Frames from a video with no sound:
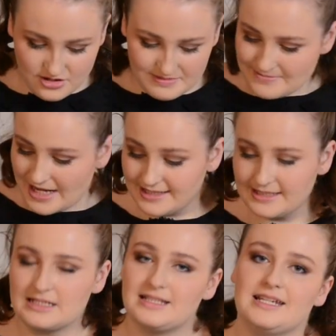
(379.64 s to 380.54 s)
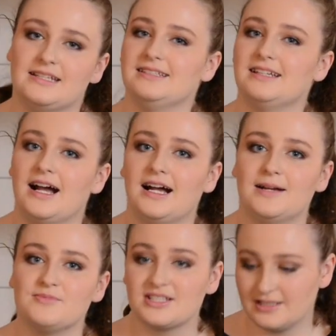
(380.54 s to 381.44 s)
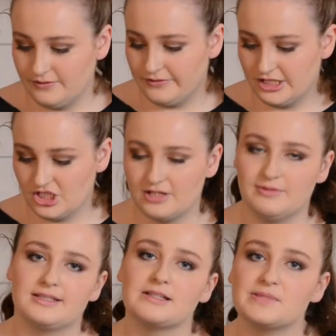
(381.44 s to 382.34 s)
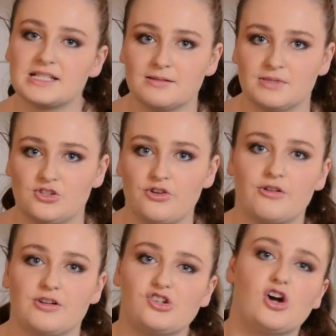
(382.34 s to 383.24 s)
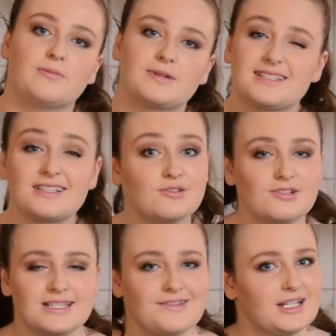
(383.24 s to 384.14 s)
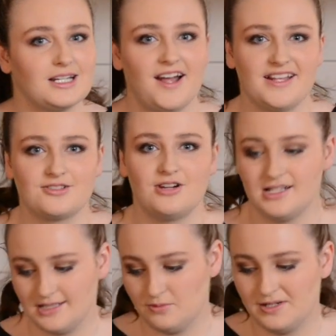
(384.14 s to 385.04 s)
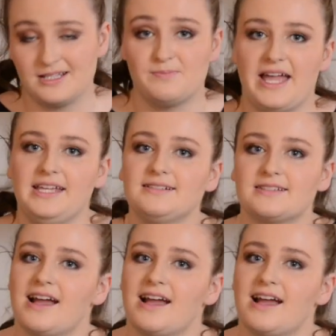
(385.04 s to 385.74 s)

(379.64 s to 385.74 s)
all my batter's in the tin, I'm just gonna finish it with some cinnamon sugar on top because this will just give it a nice crust when it's baked,